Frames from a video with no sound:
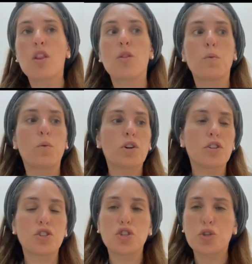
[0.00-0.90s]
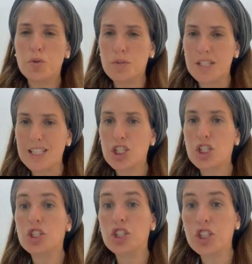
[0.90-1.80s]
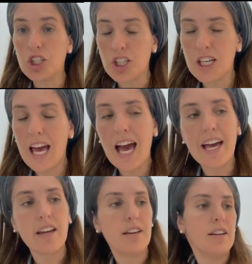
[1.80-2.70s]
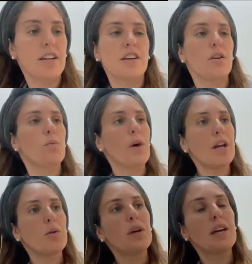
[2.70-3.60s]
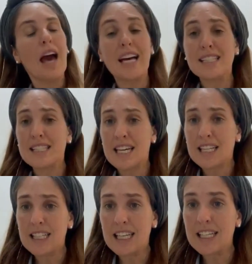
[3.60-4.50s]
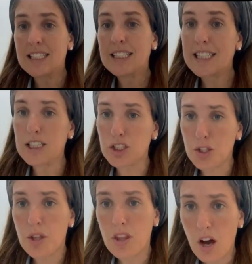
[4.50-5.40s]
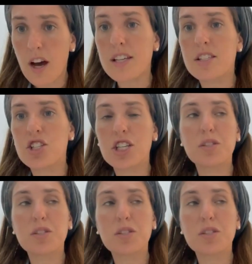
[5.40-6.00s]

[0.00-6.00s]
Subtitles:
The world chooses to look at when we accidentally killed the hostages,